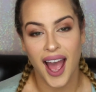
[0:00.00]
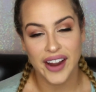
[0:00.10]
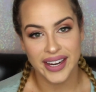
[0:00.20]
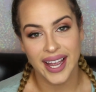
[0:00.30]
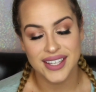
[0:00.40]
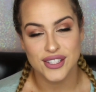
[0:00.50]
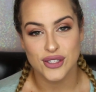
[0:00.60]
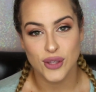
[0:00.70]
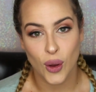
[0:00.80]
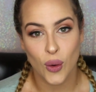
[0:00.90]
Alright
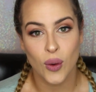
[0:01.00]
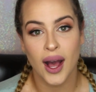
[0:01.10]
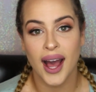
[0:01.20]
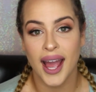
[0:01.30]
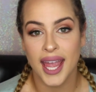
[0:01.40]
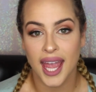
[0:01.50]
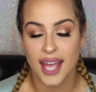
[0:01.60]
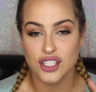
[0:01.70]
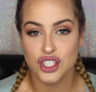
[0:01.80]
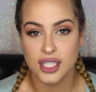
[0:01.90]
guys, so
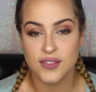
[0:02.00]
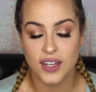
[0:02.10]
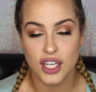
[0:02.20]
I just